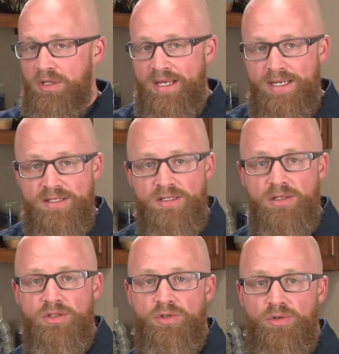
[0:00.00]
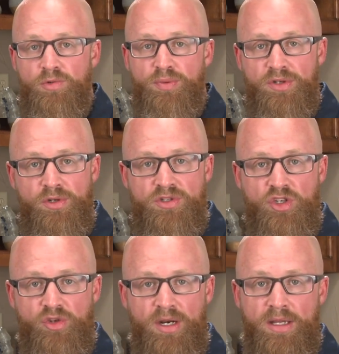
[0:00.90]
glands to produce
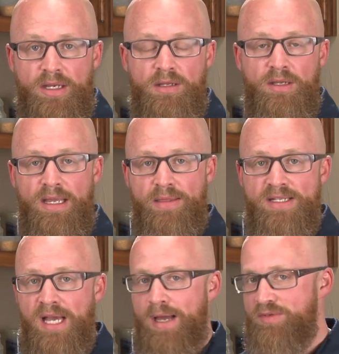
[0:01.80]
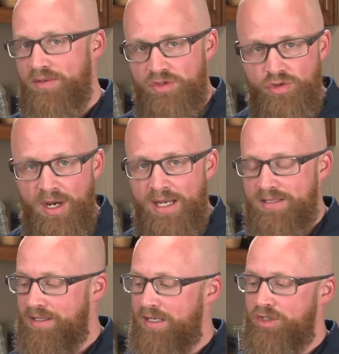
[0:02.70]
adrenaline. In the times of
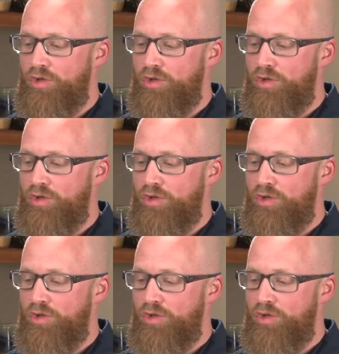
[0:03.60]
stress and in